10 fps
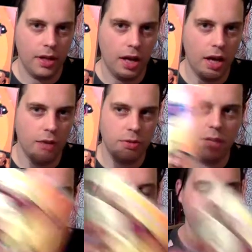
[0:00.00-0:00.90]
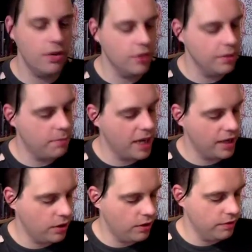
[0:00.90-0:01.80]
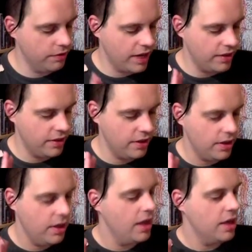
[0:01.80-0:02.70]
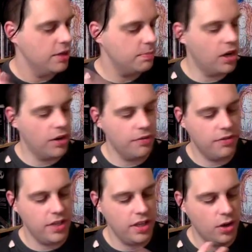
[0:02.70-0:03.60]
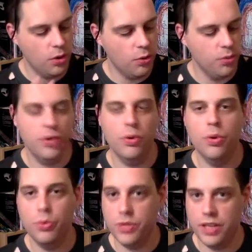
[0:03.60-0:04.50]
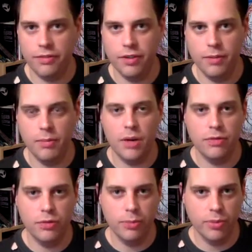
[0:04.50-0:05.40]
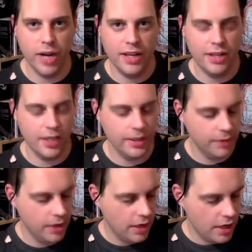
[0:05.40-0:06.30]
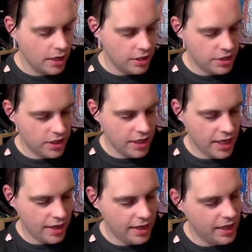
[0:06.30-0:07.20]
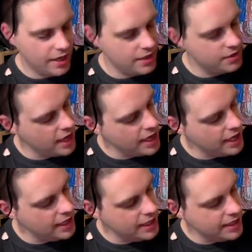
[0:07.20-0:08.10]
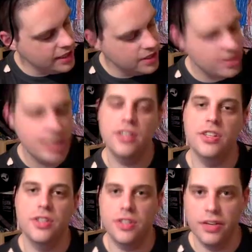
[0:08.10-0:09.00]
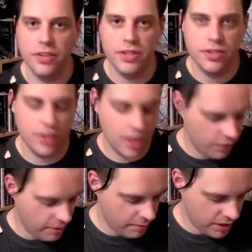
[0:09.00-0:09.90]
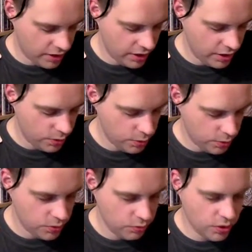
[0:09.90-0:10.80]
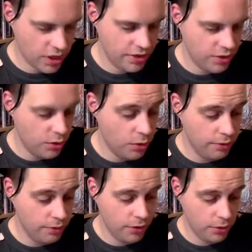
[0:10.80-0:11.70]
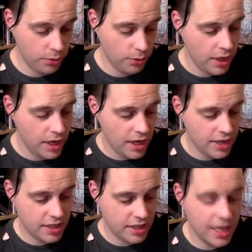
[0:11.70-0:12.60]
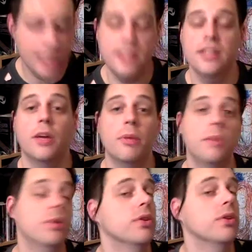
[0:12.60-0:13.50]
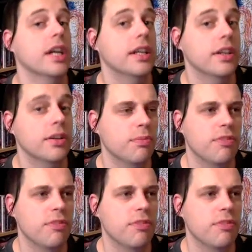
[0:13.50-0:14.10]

I was going to pick her on the back of the fact that as part of the all-new, all-different Marvel branding, she now has a leading signature series written by a guy called Ryan North, who is a Canadian comic book creator,